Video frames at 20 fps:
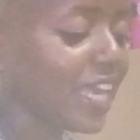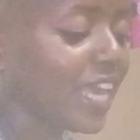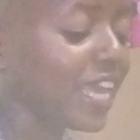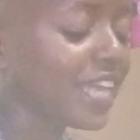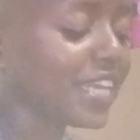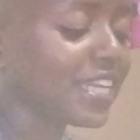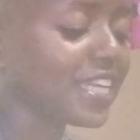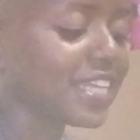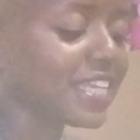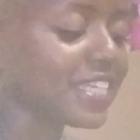
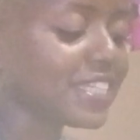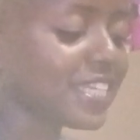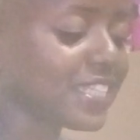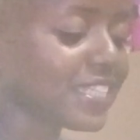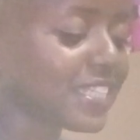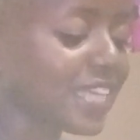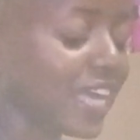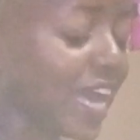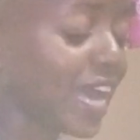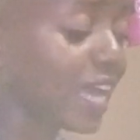And
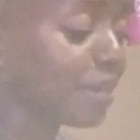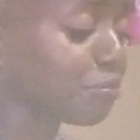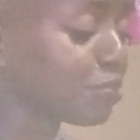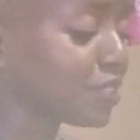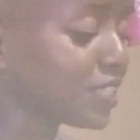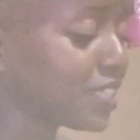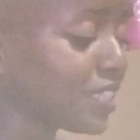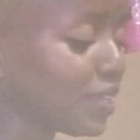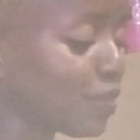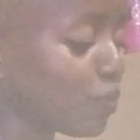sister, I
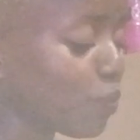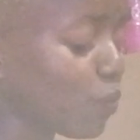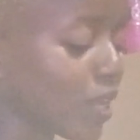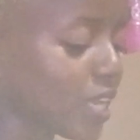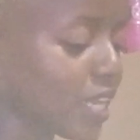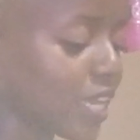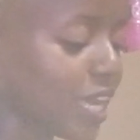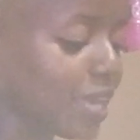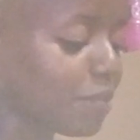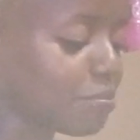
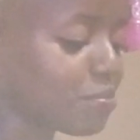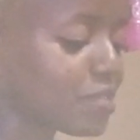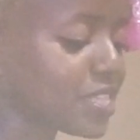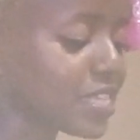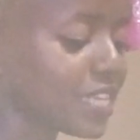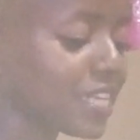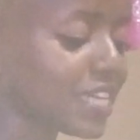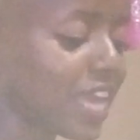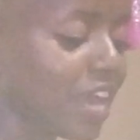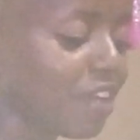
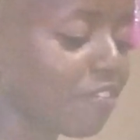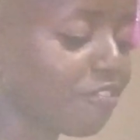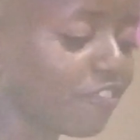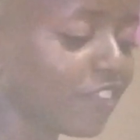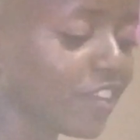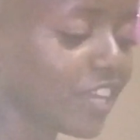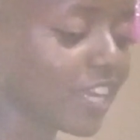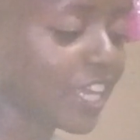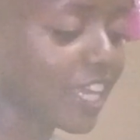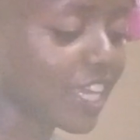
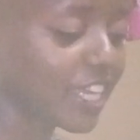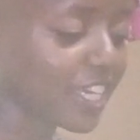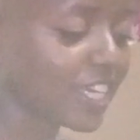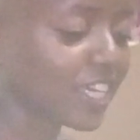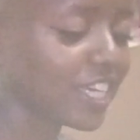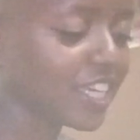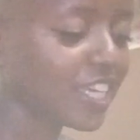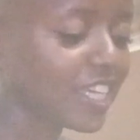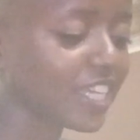feel like